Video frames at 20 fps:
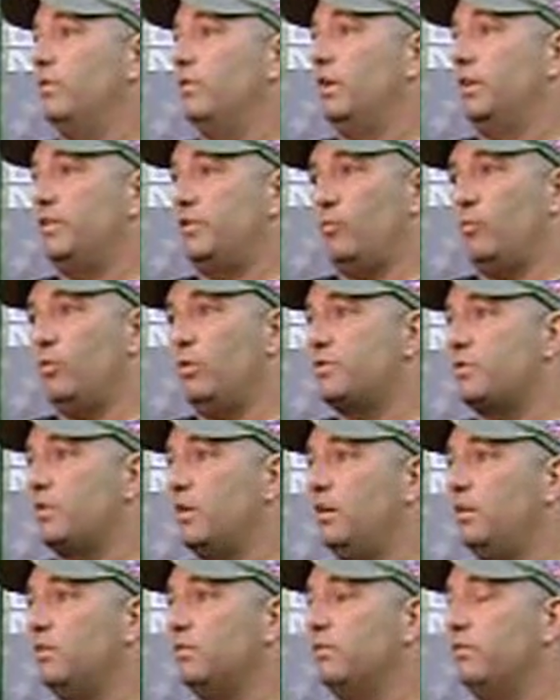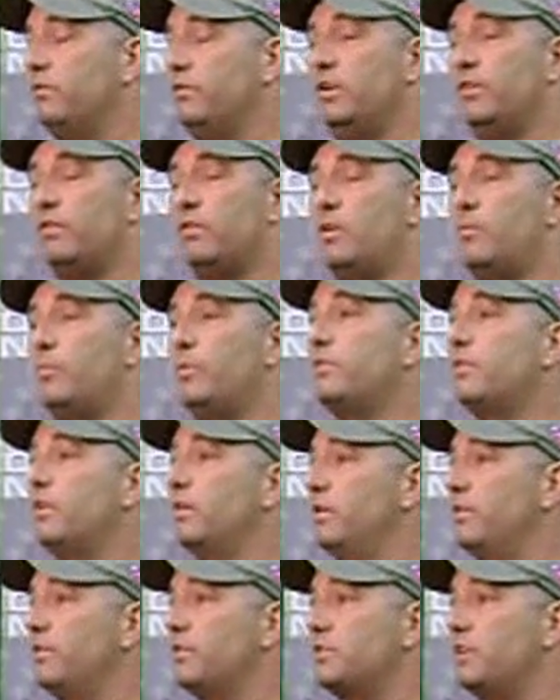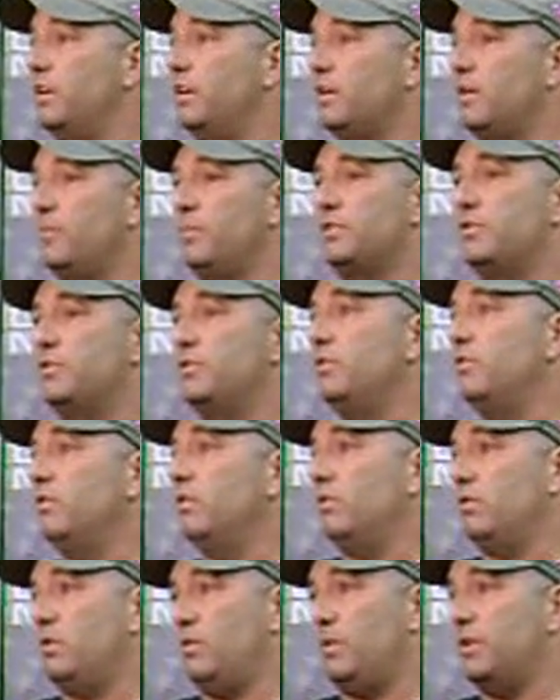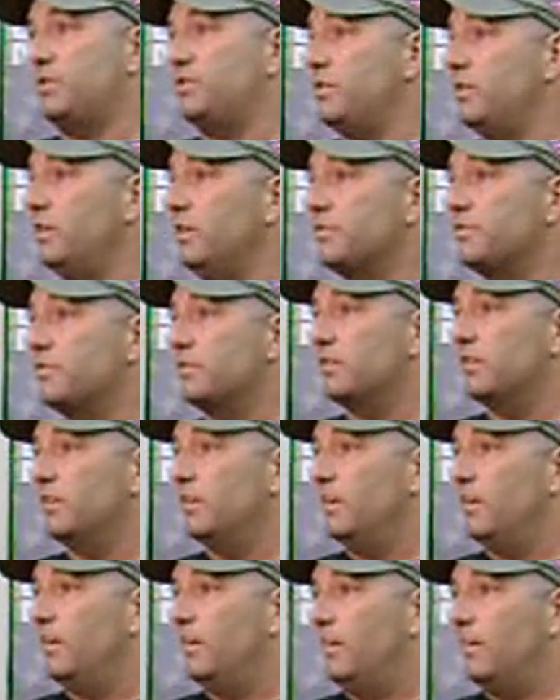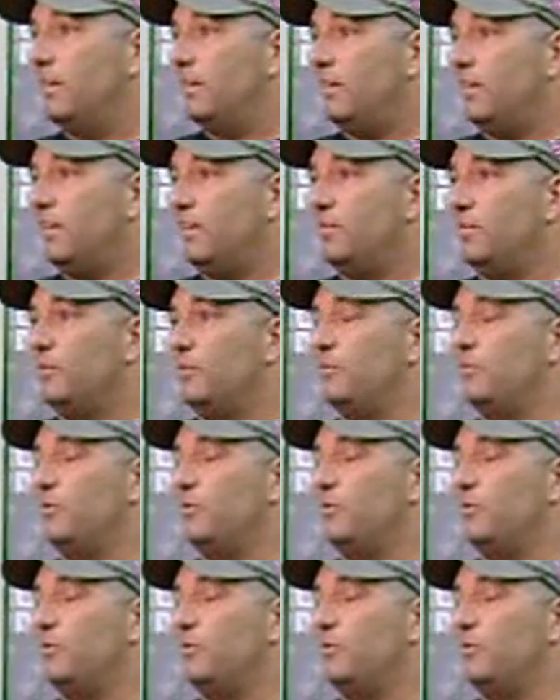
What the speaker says: under one child, the other arm under another child, and my 2-year-old on my chest, and